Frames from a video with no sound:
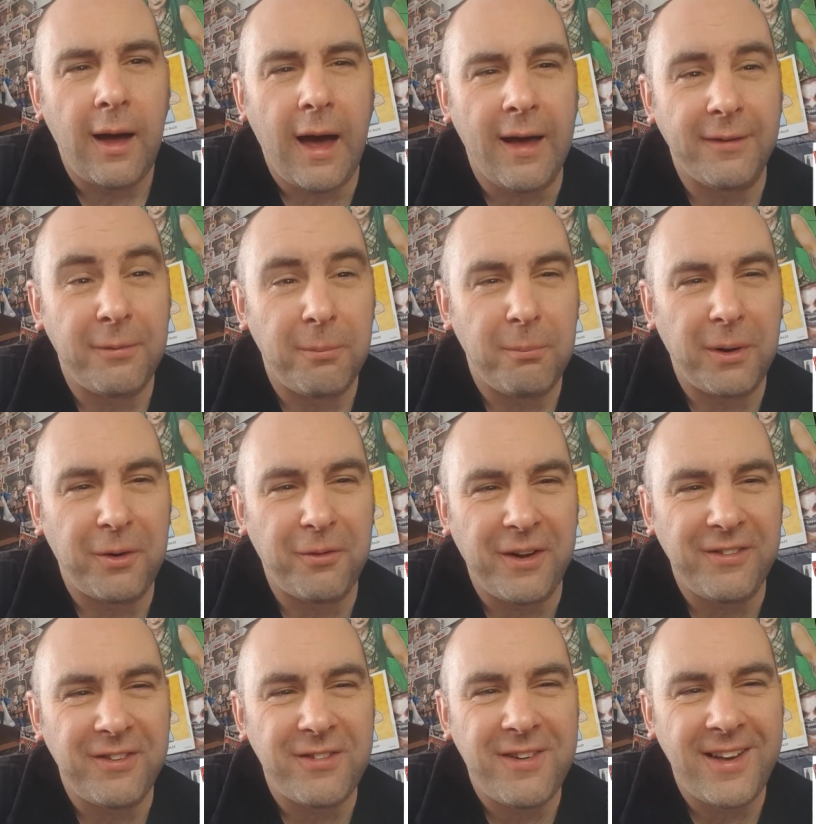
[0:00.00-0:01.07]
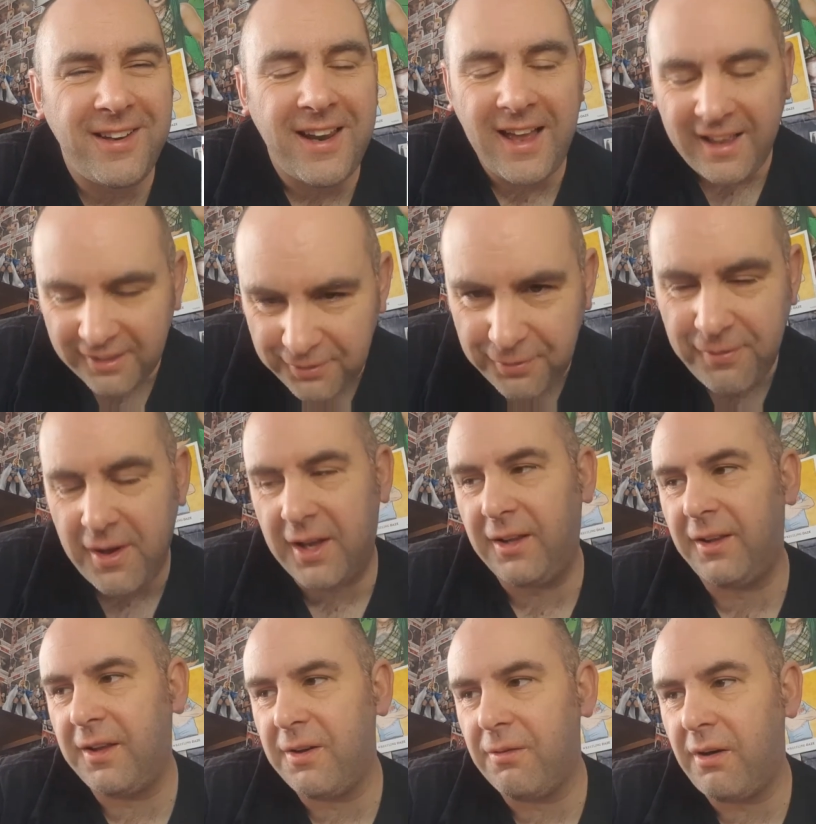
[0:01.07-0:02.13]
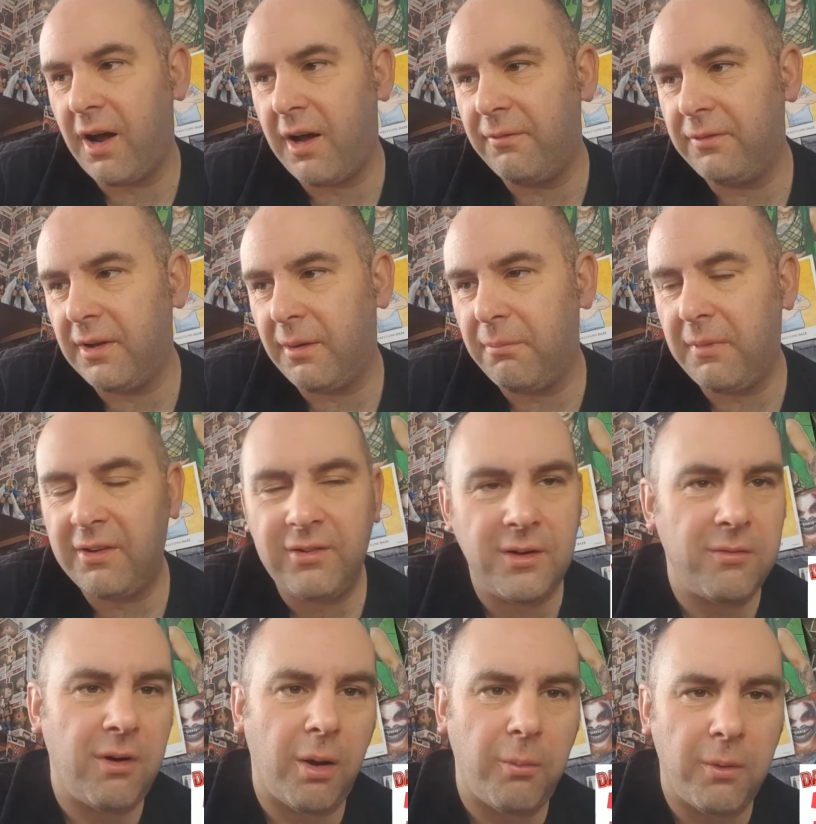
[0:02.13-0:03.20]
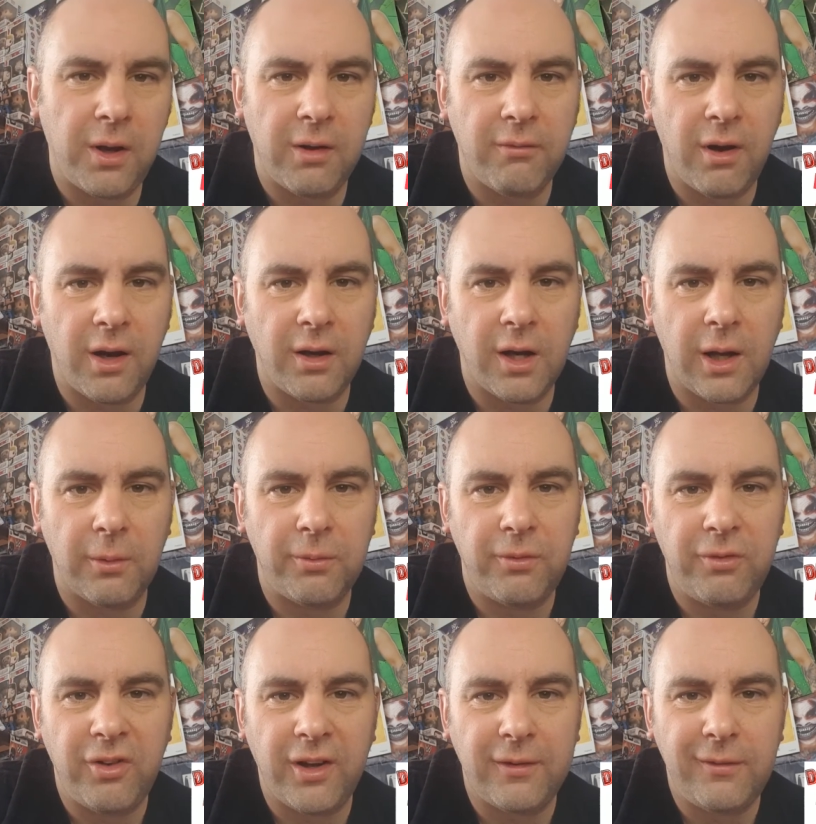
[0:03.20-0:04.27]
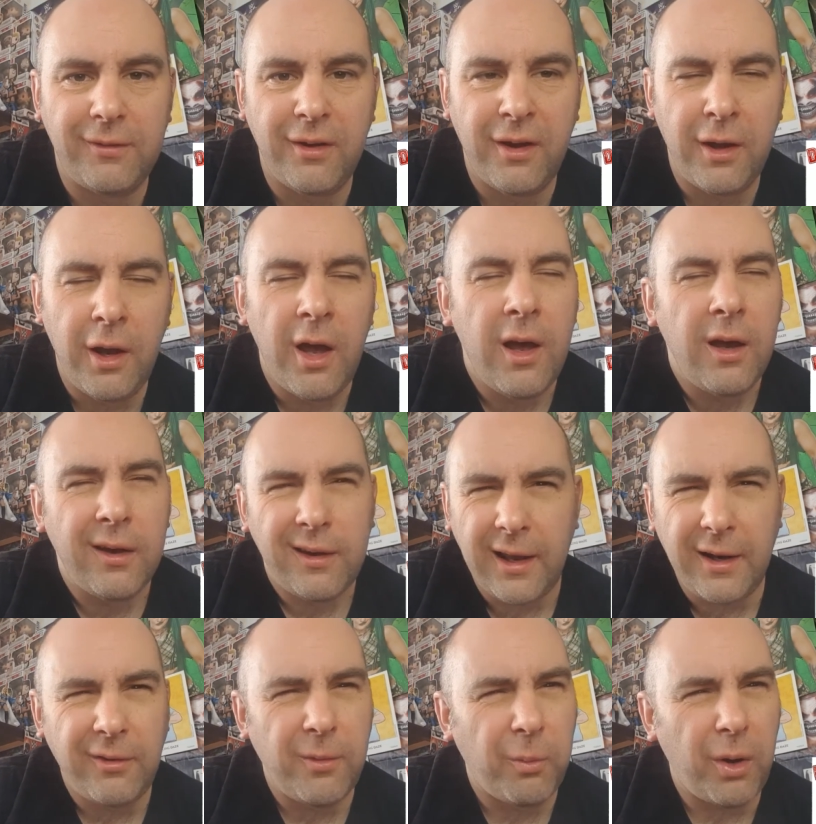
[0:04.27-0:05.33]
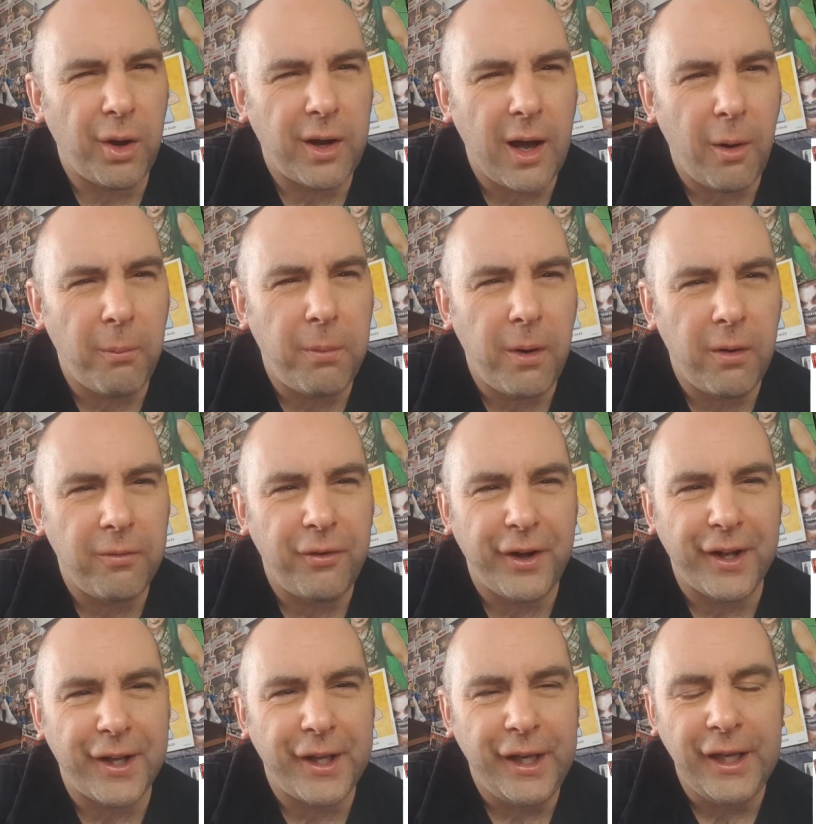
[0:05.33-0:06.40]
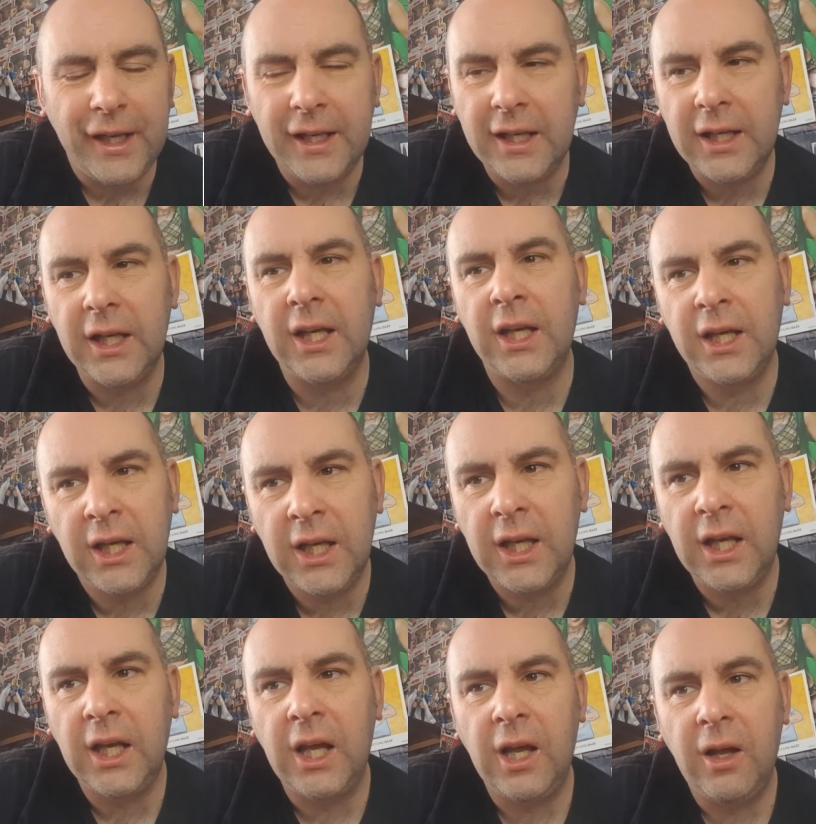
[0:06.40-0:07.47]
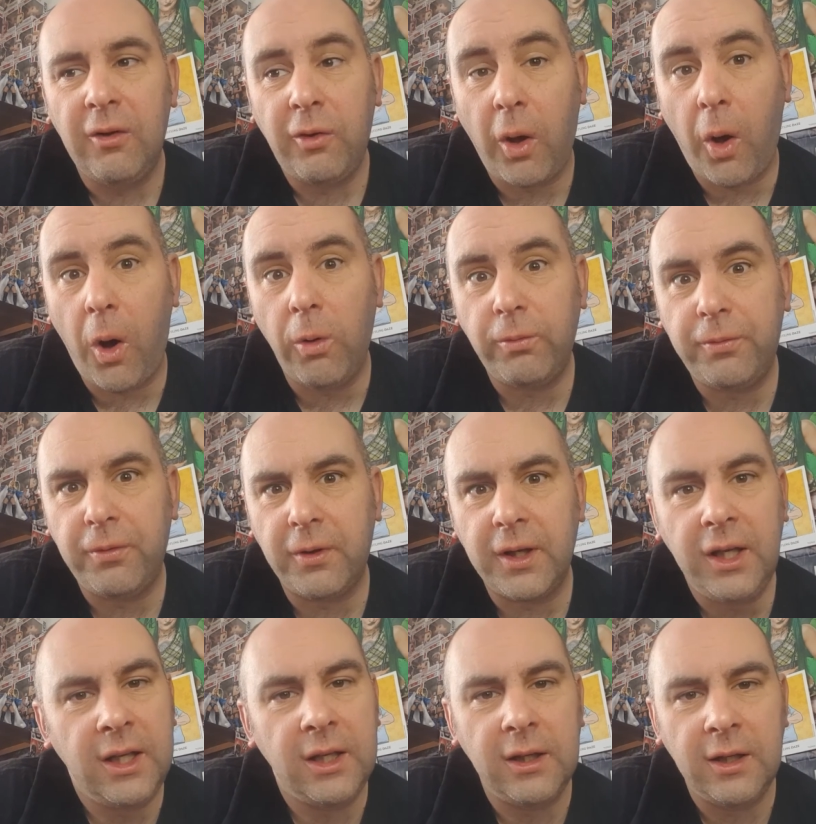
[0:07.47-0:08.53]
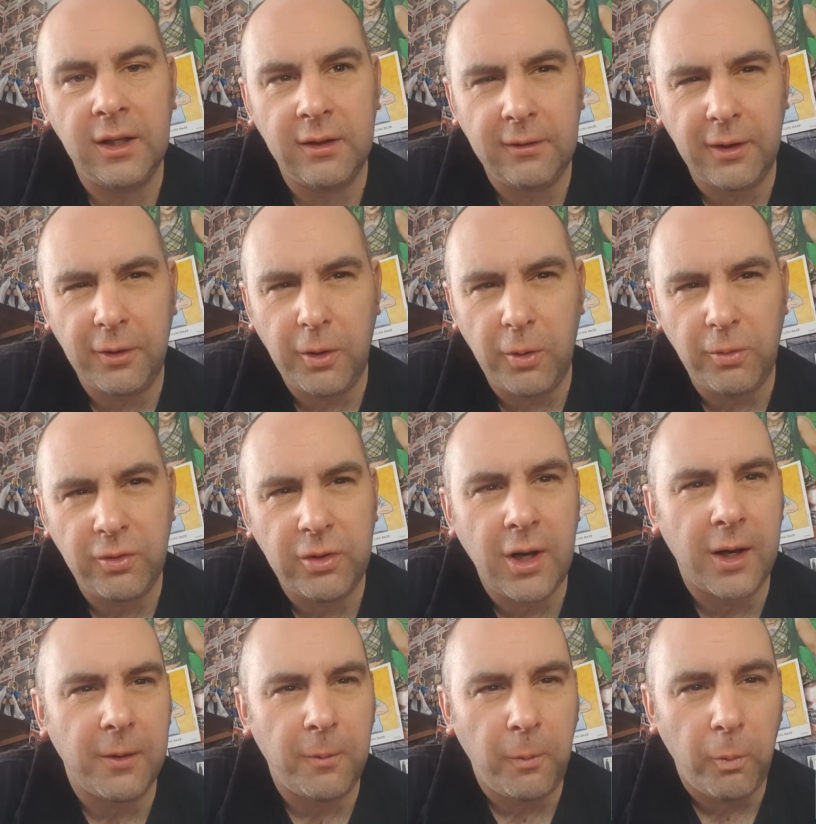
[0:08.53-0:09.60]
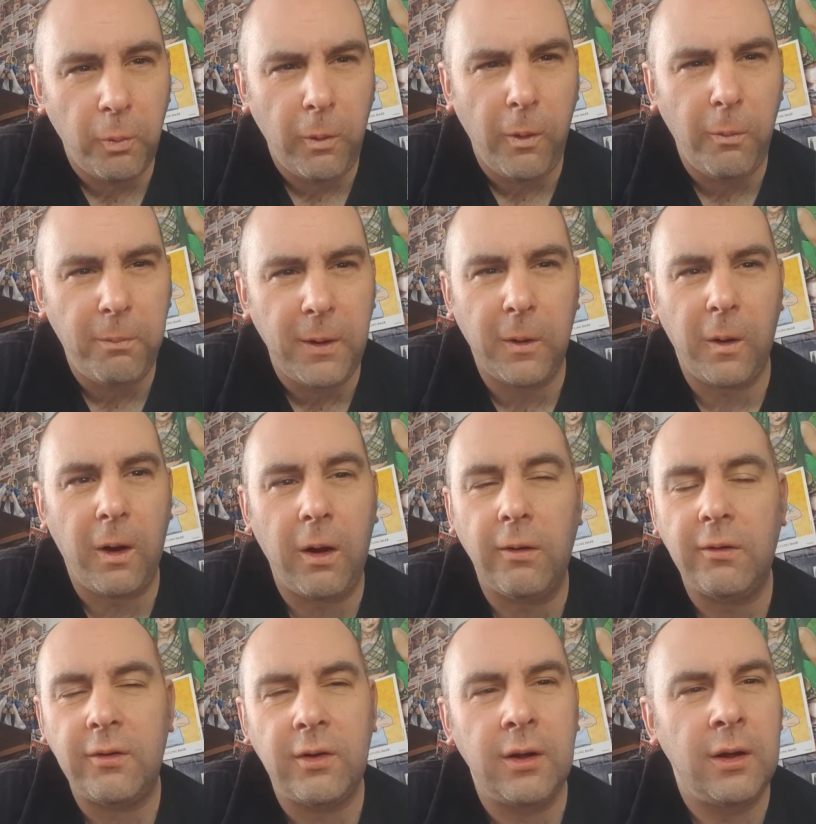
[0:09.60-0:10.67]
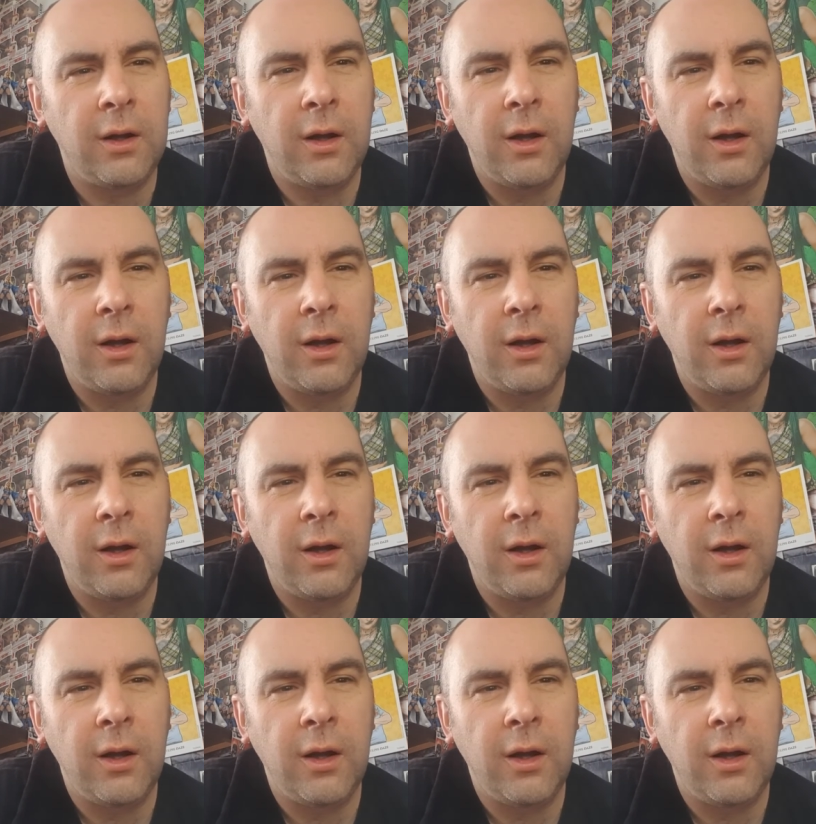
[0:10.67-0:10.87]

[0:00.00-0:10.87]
as my green screen has finally arrived. I'm messing around with it right now, trying to get it to work out perfectly. So hopefully the news channel will be launched